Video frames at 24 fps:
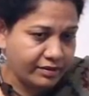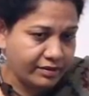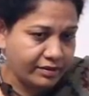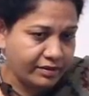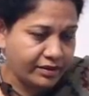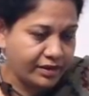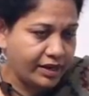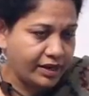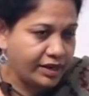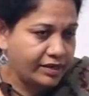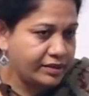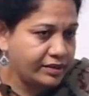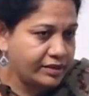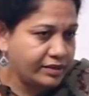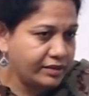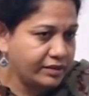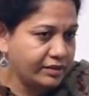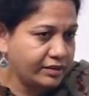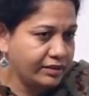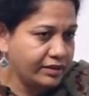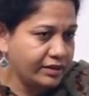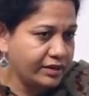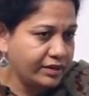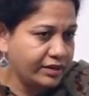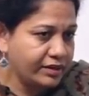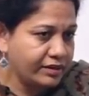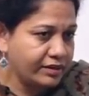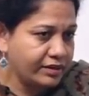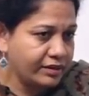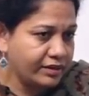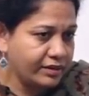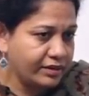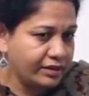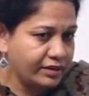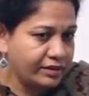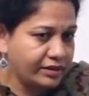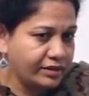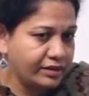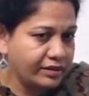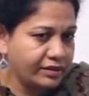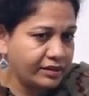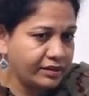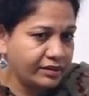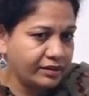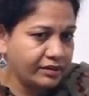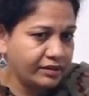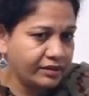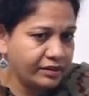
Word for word: that no, it, it,